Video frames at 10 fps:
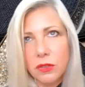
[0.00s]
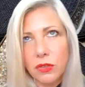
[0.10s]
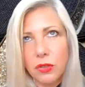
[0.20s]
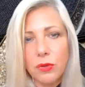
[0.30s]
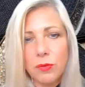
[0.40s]

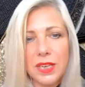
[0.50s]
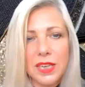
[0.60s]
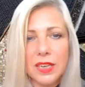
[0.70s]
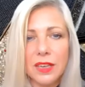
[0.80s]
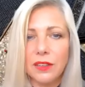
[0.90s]
too many
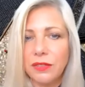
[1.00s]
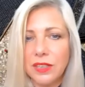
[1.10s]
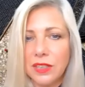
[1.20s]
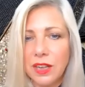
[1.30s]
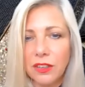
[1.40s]
years of
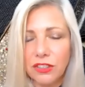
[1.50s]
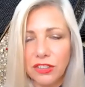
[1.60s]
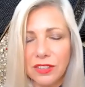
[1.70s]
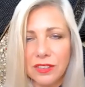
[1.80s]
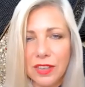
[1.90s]

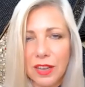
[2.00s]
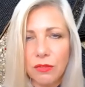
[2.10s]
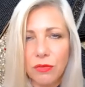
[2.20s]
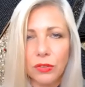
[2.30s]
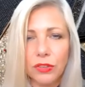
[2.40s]
indulgence
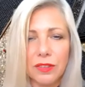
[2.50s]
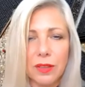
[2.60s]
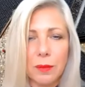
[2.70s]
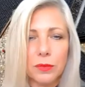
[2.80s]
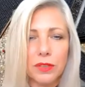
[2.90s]
had rotted
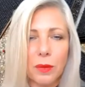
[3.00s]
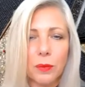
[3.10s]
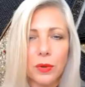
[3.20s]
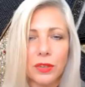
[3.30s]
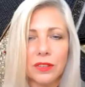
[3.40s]
them
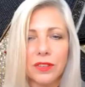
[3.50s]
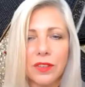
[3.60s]
somewhat.